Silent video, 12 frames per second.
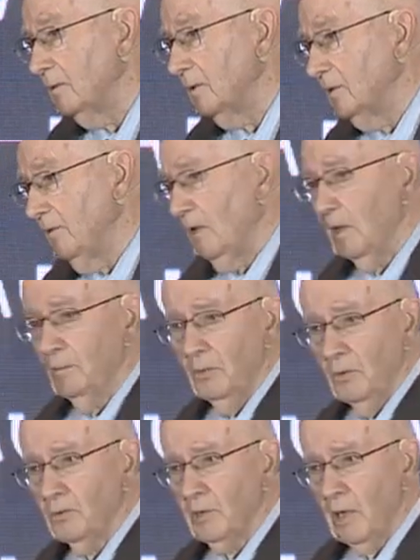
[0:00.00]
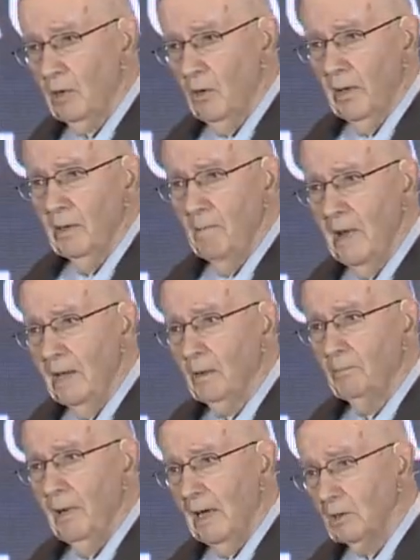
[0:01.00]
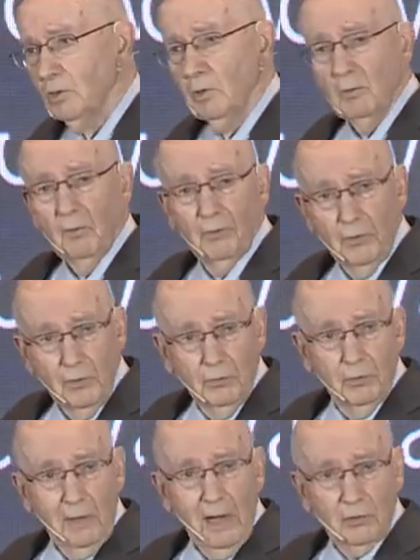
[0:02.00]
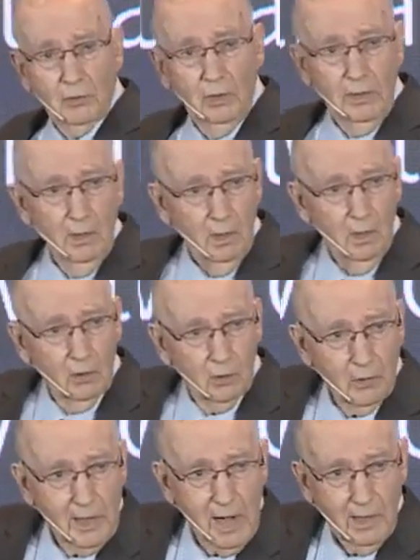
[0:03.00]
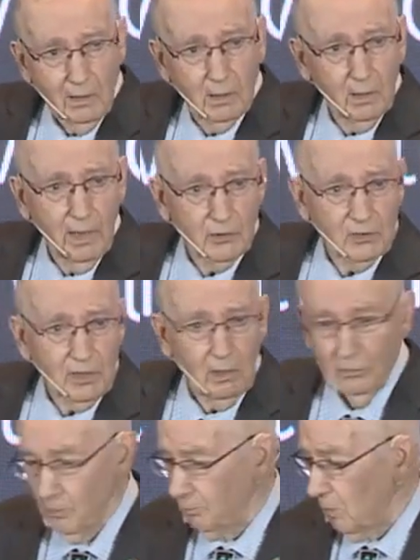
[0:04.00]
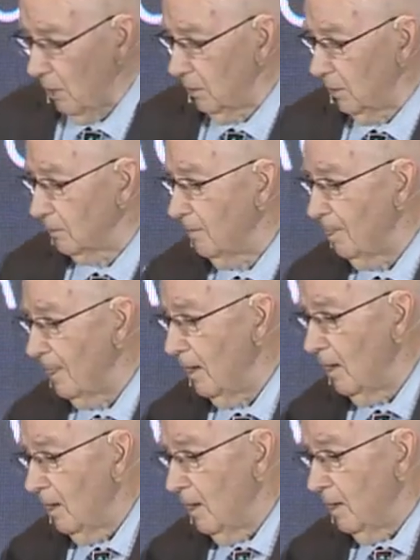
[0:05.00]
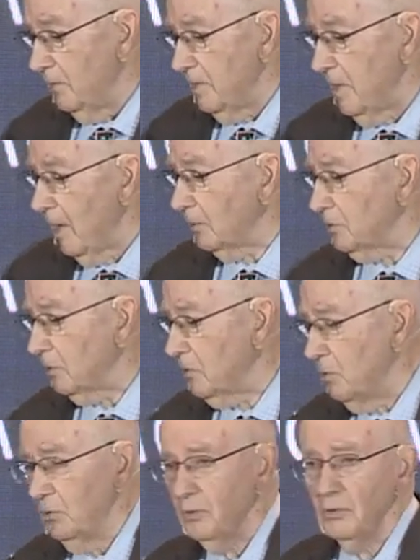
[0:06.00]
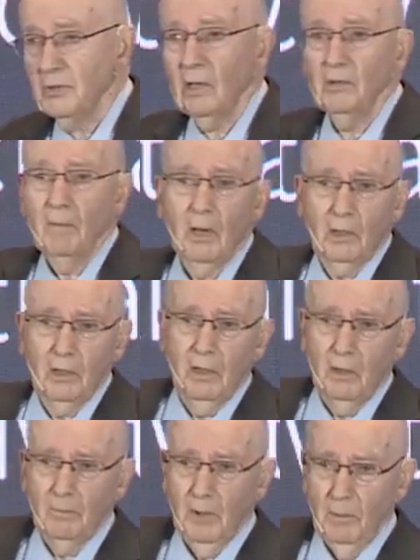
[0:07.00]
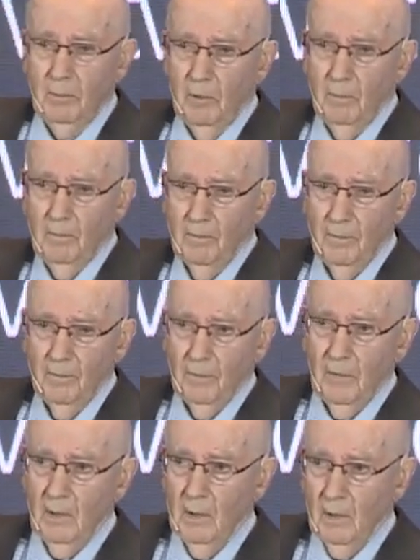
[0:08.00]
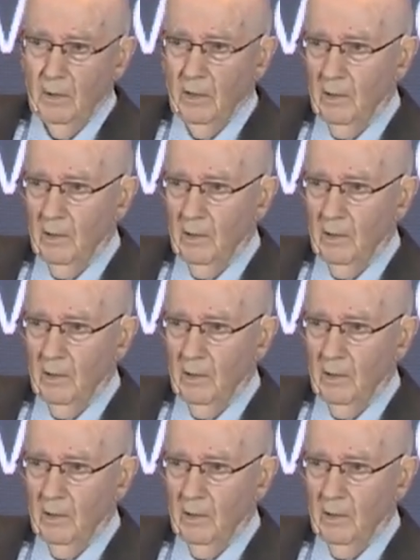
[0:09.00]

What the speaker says: The developers are going to make it possible for you to actually create and sell the product. The executors are the marketing people.